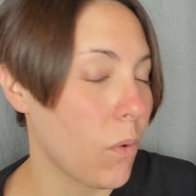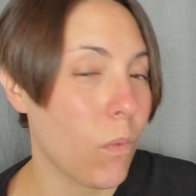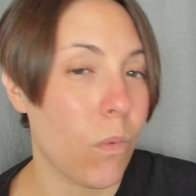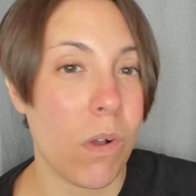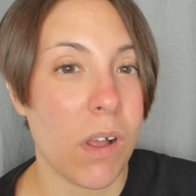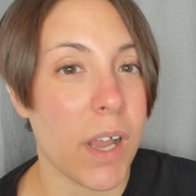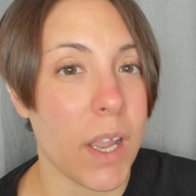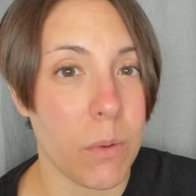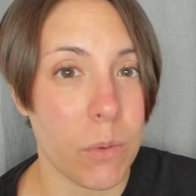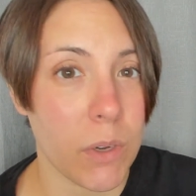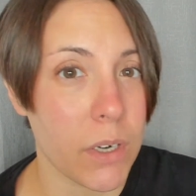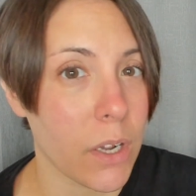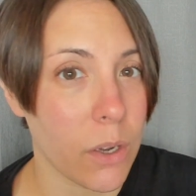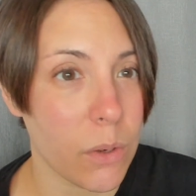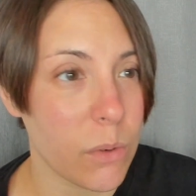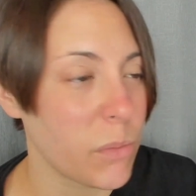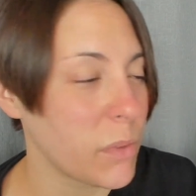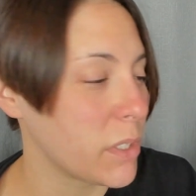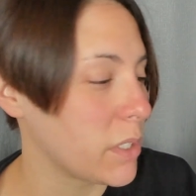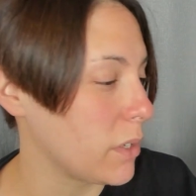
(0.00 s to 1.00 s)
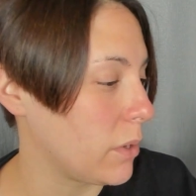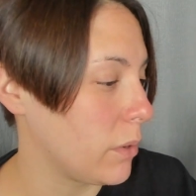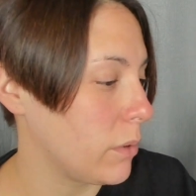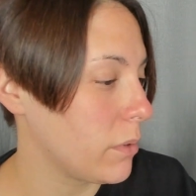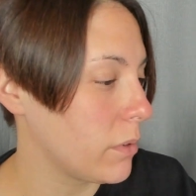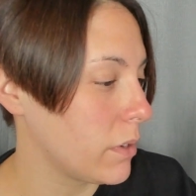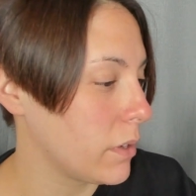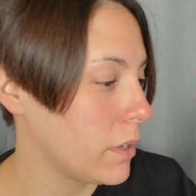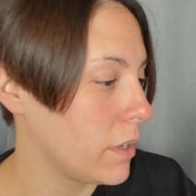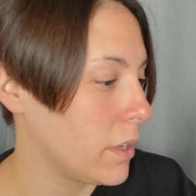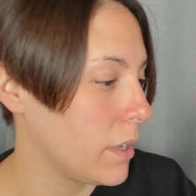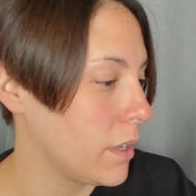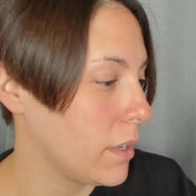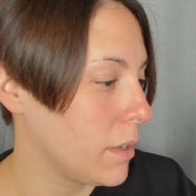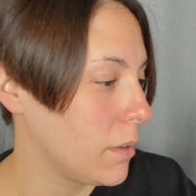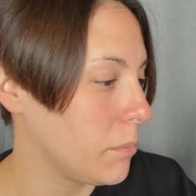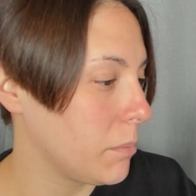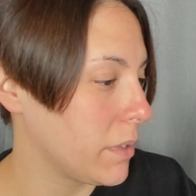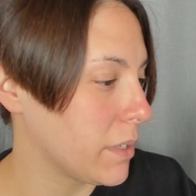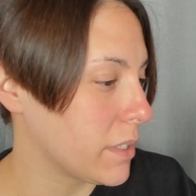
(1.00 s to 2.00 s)
Well, I would hope so,
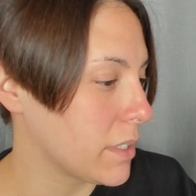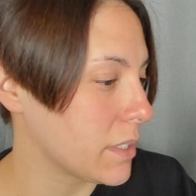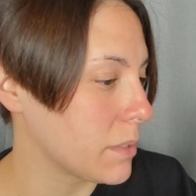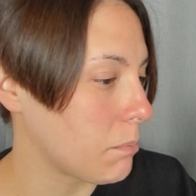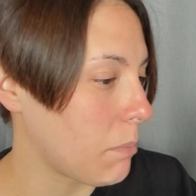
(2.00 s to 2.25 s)
because